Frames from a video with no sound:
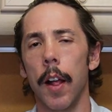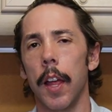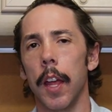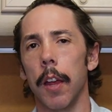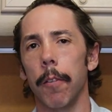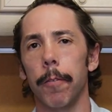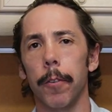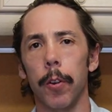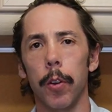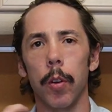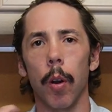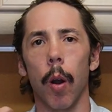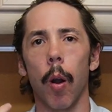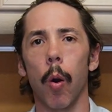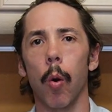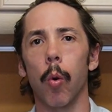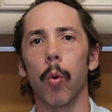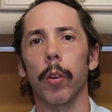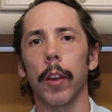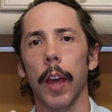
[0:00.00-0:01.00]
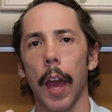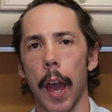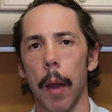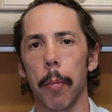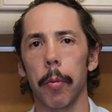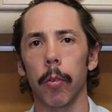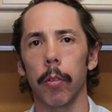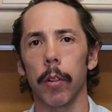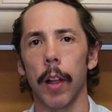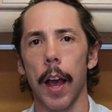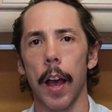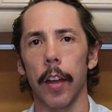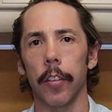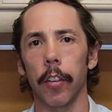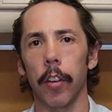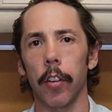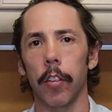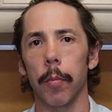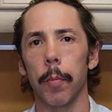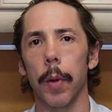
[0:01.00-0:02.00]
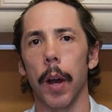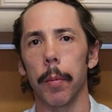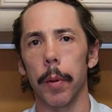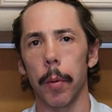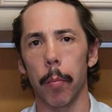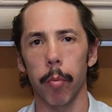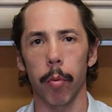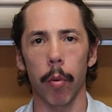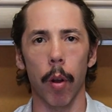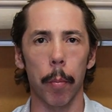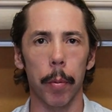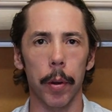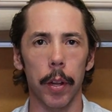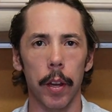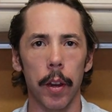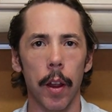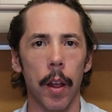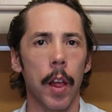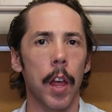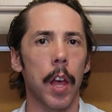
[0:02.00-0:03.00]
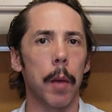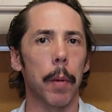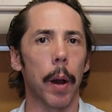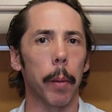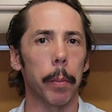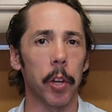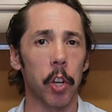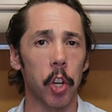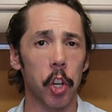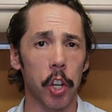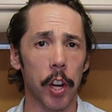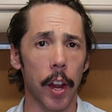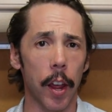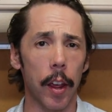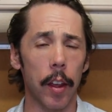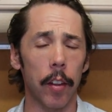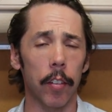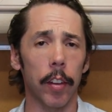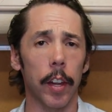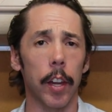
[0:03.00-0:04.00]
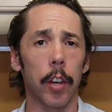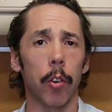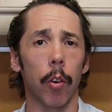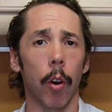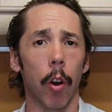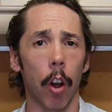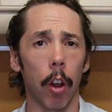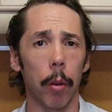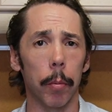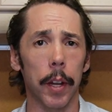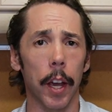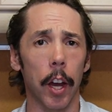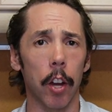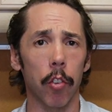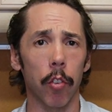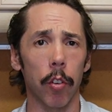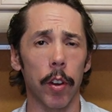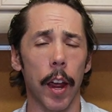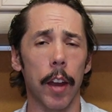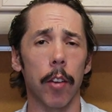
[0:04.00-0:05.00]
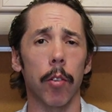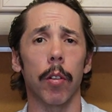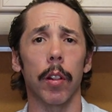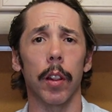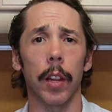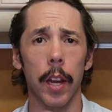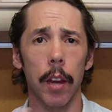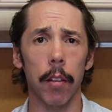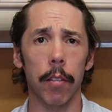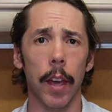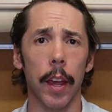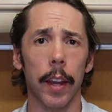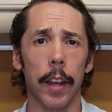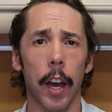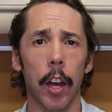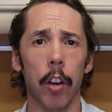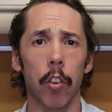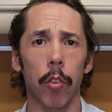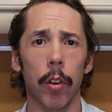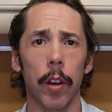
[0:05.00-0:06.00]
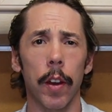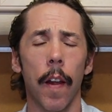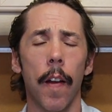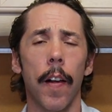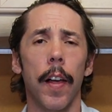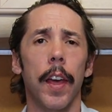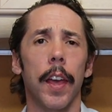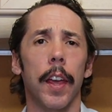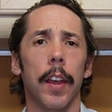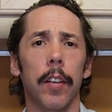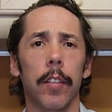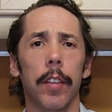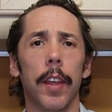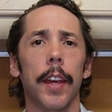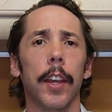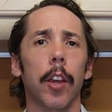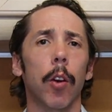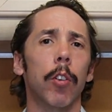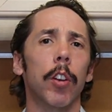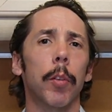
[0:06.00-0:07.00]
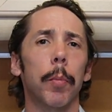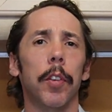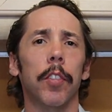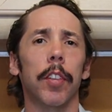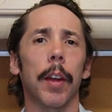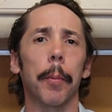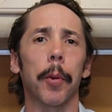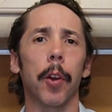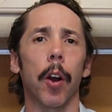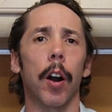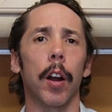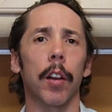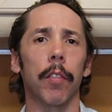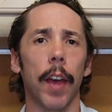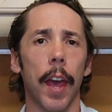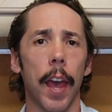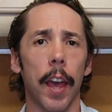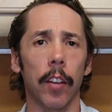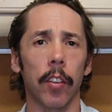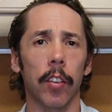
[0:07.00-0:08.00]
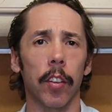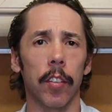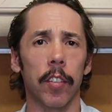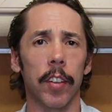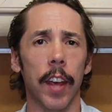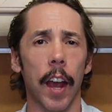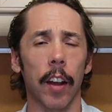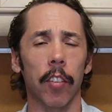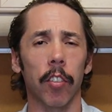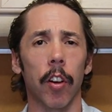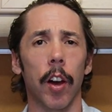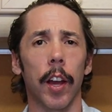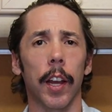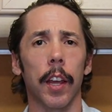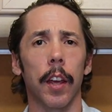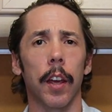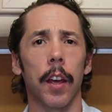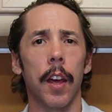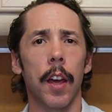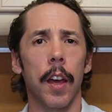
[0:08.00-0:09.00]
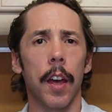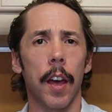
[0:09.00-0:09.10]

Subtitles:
If you hold capital assets, it might be property, it might be shares in your home country, and you leave that country, is there going to be some kind of exit tax, like an